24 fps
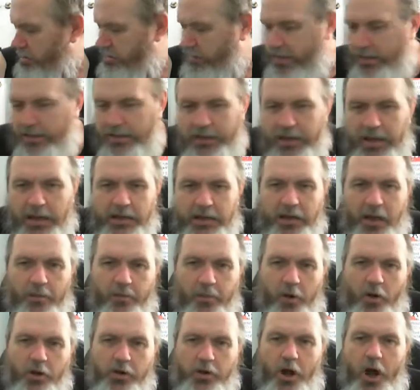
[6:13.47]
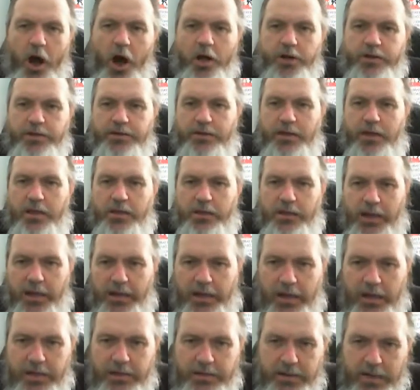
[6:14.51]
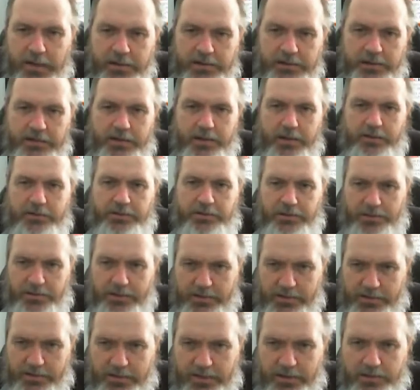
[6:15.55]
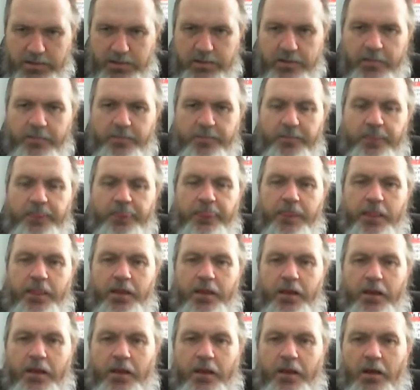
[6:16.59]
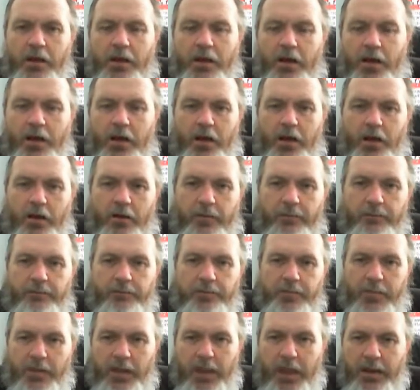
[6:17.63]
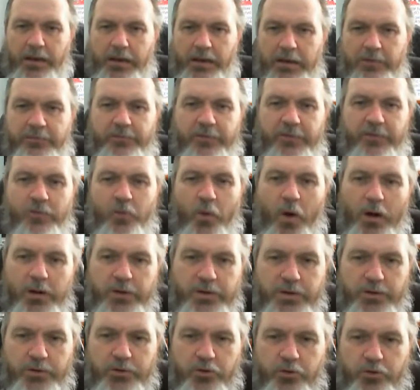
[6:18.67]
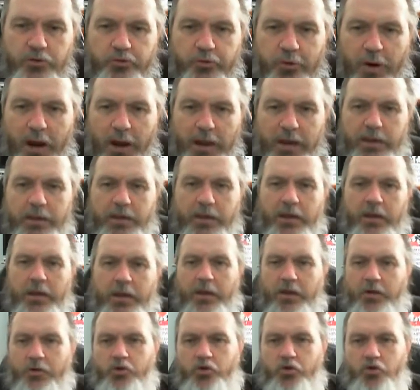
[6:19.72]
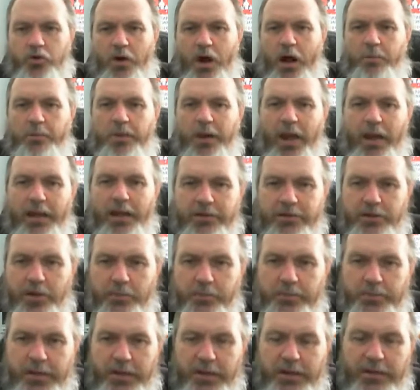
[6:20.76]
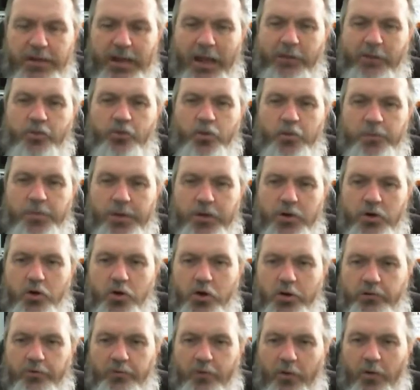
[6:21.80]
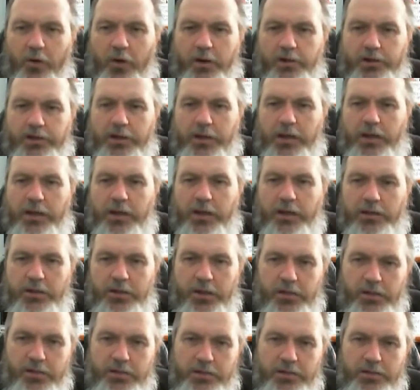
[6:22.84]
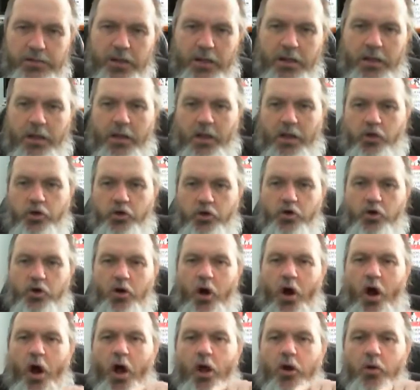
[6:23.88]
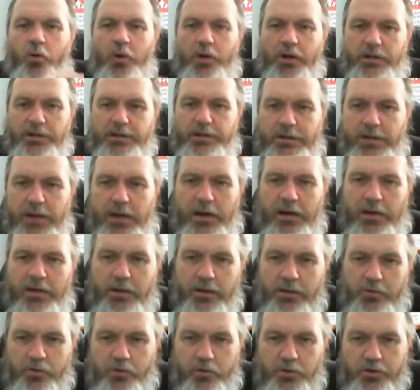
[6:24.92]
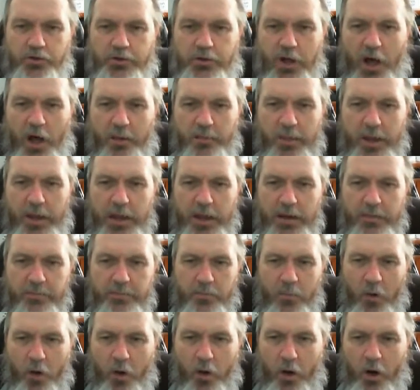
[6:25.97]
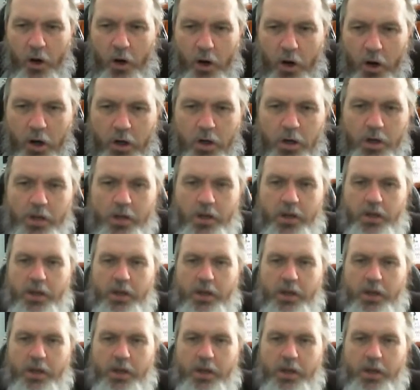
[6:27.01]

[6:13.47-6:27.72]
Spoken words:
thinking about us Canadians, citizens, and if he wants to try to apply something that would be good for us Canadians, you're always there to stop him or her,